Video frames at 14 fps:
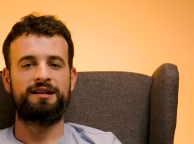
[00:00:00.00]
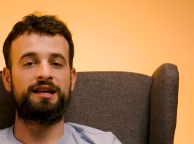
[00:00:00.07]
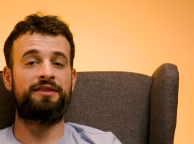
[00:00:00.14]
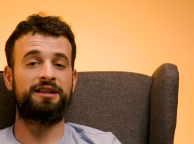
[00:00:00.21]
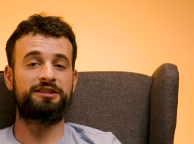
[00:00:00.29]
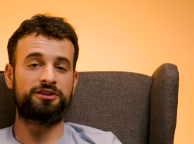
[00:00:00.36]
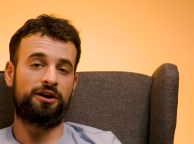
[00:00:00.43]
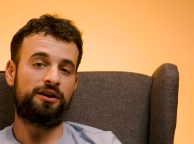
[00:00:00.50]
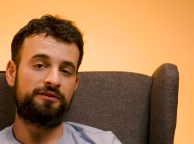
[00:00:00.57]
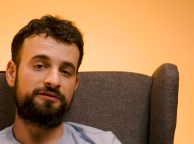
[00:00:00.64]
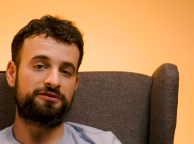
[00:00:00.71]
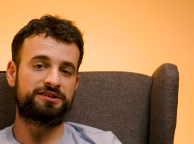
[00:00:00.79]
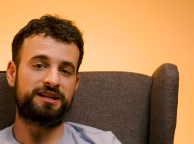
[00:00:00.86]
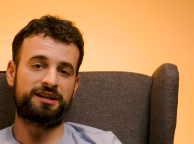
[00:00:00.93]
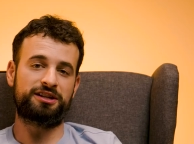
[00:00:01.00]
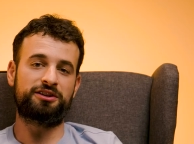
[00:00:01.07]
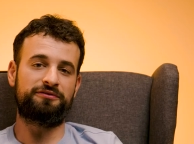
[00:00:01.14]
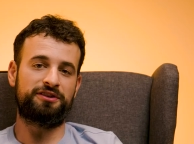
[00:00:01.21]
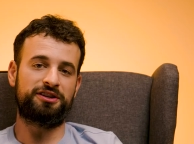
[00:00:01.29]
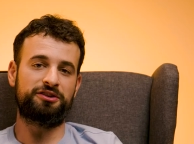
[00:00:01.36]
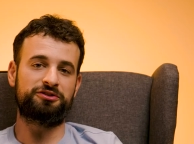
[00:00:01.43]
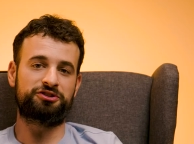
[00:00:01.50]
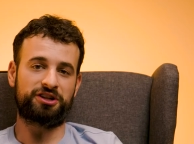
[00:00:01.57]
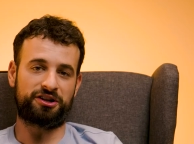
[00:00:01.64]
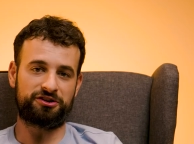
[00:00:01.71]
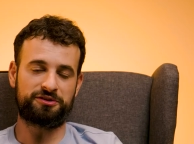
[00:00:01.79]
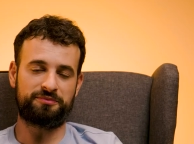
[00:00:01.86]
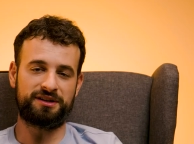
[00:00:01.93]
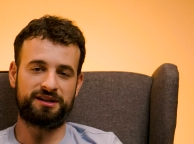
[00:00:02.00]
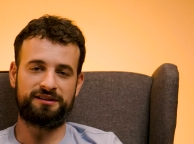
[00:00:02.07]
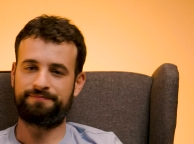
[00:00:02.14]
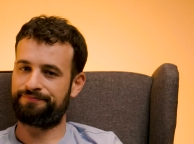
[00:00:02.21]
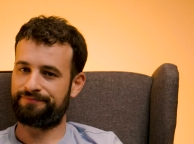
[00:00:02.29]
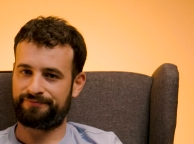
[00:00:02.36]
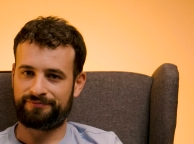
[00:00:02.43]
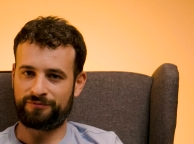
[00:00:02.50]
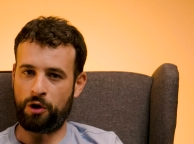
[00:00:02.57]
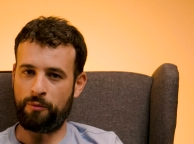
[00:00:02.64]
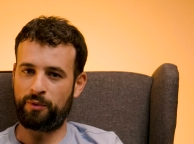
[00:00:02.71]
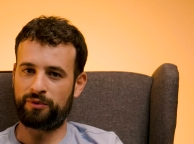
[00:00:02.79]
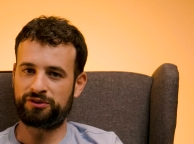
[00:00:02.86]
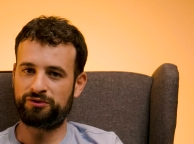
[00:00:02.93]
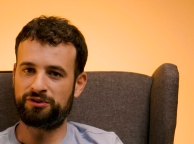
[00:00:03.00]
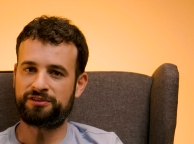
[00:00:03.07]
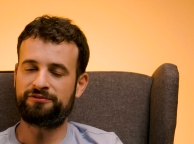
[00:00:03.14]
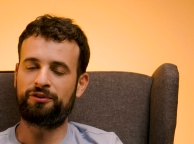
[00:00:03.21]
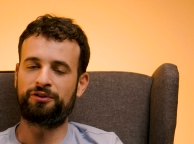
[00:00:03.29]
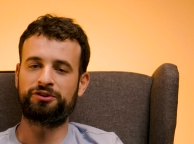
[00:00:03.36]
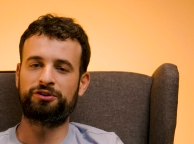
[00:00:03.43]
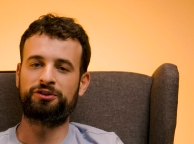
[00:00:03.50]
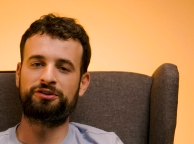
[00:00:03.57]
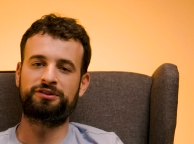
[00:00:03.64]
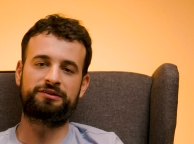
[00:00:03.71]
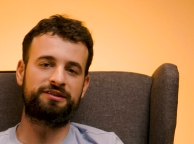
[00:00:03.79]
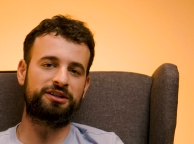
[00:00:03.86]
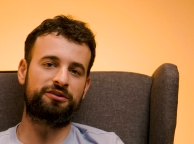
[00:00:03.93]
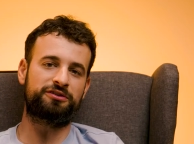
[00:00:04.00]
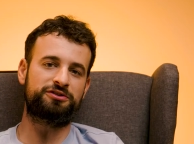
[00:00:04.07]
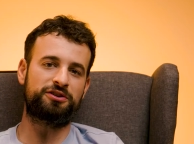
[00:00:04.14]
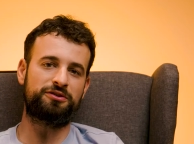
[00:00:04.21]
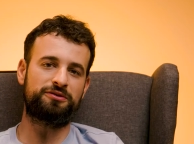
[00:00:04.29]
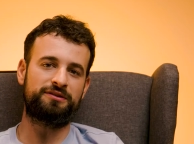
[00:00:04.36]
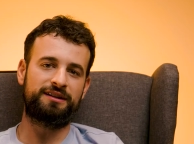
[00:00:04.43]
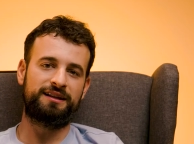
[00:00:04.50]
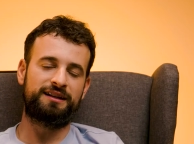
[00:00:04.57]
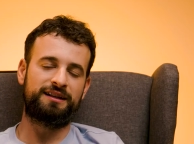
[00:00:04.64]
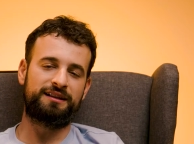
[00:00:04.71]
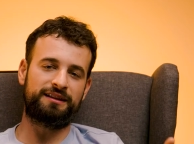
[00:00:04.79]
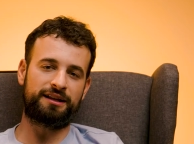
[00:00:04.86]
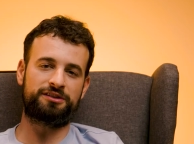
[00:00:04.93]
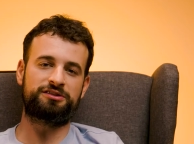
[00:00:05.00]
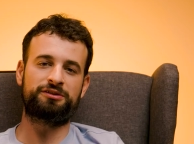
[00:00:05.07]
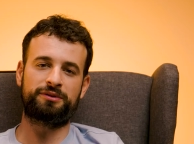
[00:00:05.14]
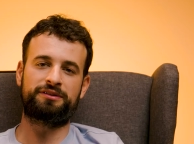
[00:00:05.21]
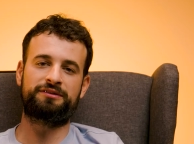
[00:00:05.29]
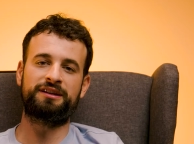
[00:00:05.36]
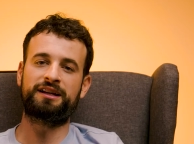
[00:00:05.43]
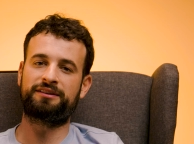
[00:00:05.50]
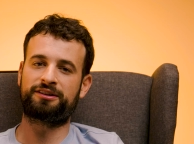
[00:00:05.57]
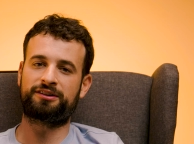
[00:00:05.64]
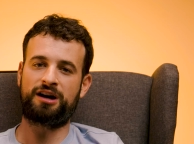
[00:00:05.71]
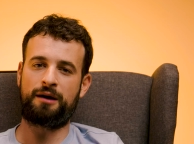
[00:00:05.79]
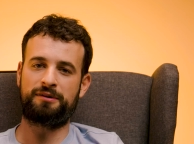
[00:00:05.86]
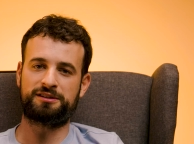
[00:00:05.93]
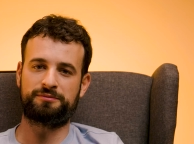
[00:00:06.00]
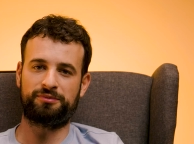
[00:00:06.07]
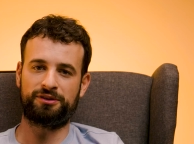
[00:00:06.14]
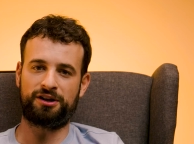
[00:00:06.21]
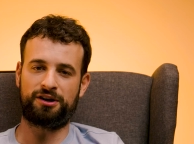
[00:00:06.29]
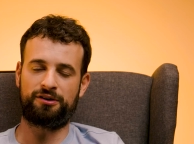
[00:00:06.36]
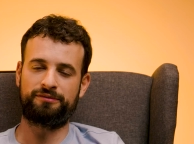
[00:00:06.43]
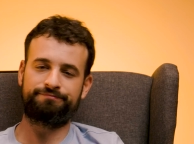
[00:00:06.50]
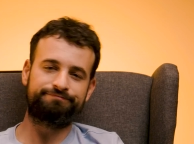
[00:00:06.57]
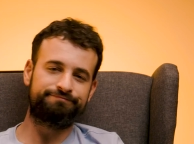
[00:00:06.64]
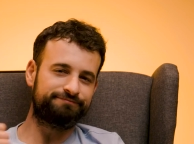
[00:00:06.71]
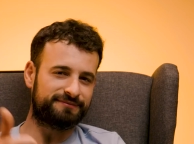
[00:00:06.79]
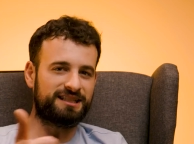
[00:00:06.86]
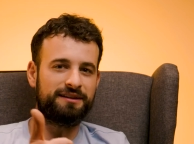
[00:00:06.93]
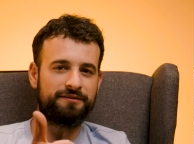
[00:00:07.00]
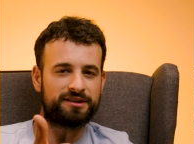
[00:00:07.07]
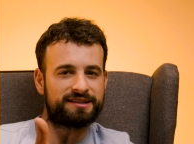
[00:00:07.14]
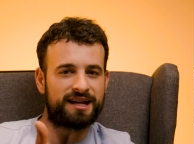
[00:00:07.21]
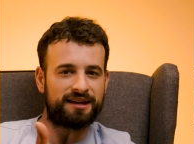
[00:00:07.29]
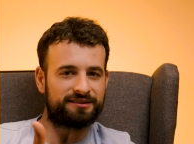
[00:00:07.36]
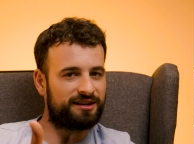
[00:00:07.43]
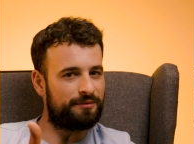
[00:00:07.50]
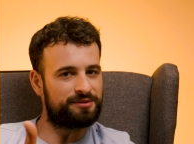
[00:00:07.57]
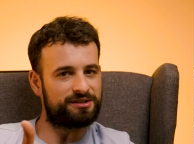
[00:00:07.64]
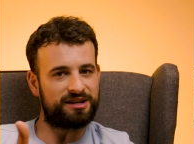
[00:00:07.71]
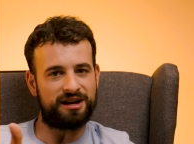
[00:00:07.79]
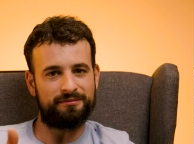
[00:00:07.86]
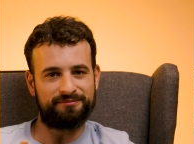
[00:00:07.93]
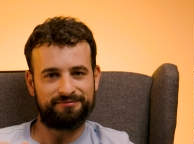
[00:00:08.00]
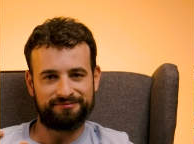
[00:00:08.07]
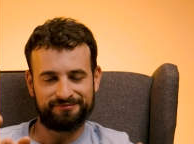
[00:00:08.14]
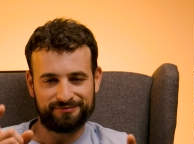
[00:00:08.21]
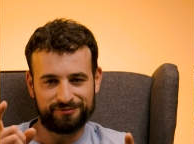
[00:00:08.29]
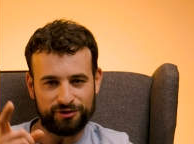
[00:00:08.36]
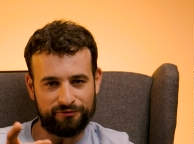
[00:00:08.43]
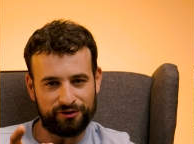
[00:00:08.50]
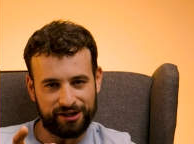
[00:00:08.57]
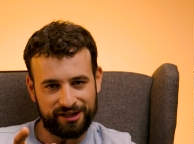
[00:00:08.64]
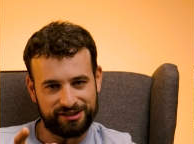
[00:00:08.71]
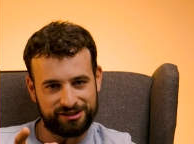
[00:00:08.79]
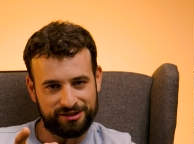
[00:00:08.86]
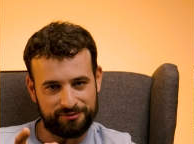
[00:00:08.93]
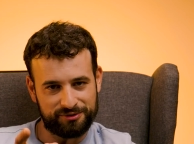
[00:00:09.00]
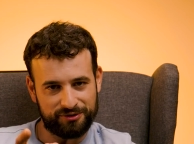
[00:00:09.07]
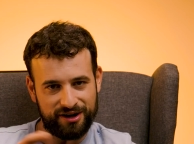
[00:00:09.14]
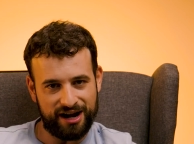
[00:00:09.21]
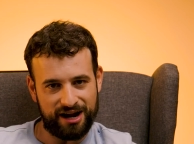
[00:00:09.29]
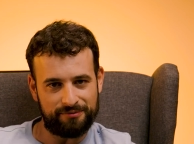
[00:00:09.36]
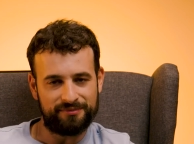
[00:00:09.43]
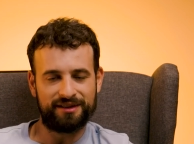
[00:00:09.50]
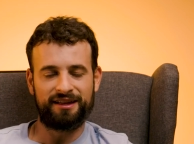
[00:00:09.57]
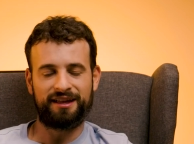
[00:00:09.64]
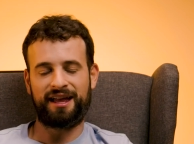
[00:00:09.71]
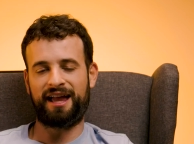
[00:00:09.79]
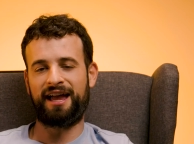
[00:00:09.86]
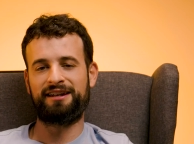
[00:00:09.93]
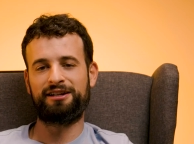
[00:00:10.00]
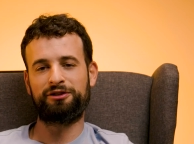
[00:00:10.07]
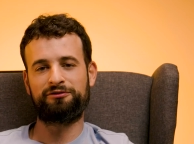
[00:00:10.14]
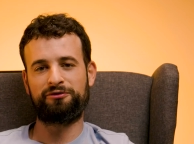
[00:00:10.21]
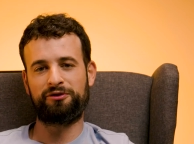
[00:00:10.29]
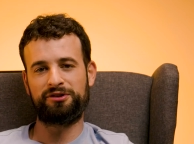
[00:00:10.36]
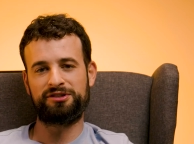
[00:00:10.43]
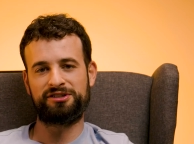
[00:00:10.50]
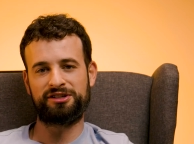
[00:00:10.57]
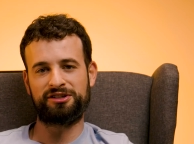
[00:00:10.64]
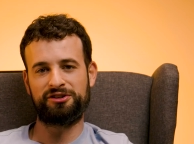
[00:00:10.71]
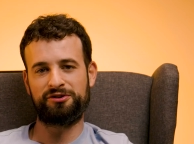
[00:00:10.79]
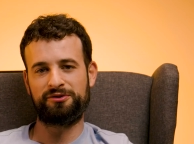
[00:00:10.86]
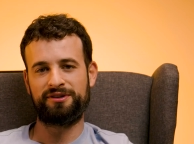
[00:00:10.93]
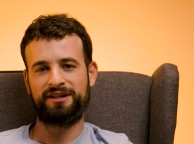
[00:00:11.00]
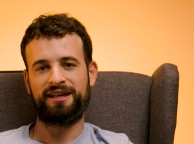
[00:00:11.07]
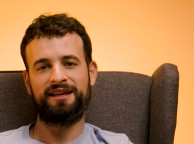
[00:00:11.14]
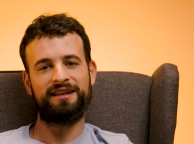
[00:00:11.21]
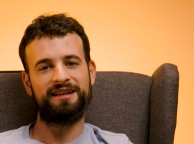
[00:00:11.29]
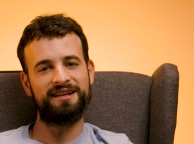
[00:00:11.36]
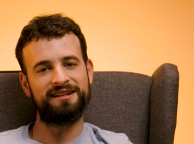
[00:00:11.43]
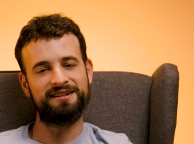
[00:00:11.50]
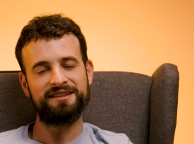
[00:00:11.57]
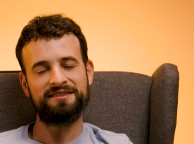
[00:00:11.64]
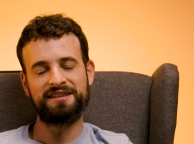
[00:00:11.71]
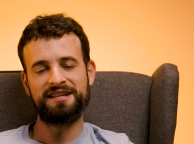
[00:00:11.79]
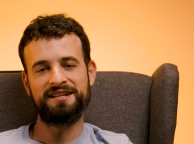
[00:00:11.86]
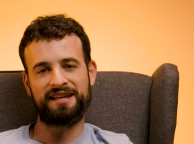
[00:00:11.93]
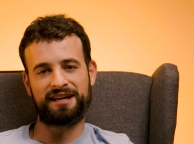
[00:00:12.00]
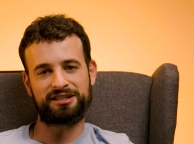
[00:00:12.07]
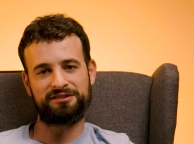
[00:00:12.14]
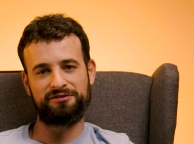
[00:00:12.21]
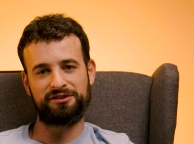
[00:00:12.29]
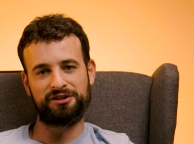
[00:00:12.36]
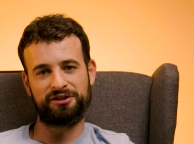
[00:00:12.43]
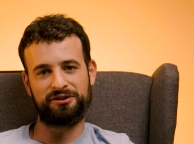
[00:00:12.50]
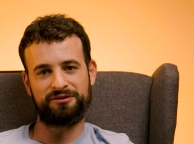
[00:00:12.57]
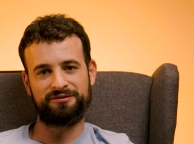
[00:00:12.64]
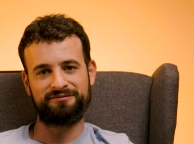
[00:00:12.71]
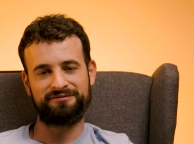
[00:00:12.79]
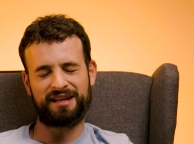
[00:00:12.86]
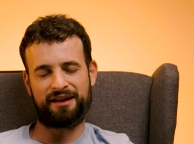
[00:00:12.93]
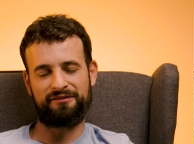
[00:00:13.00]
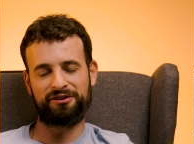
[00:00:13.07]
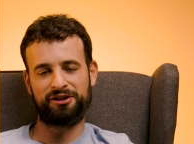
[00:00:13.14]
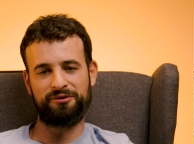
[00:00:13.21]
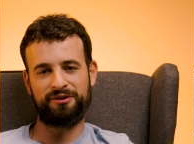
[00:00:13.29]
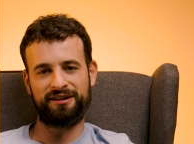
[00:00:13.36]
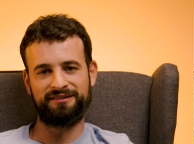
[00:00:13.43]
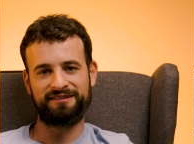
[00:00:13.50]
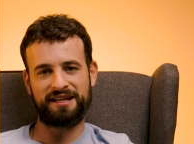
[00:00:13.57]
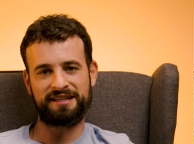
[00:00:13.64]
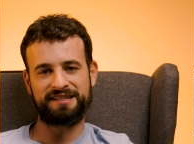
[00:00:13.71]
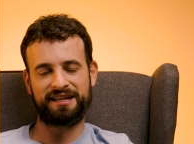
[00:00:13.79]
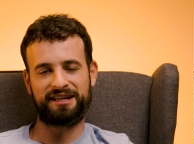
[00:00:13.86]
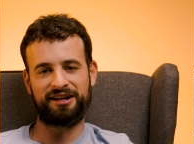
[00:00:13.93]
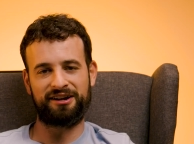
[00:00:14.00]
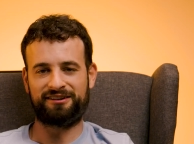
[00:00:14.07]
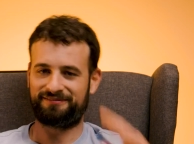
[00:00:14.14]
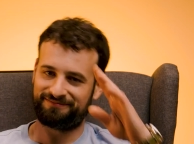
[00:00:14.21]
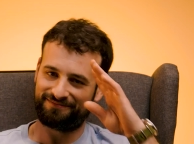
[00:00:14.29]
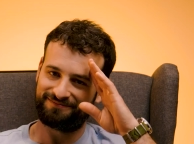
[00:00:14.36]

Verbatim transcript: Now that's all for setting your video's shutter speed. Hope it was useful and you learned a thing or two. Let us know what you think in the comments below. Give us that thumbs up. Don't forget to subscribe, and I look forward to seeing you in the next video. Have a good one and take care.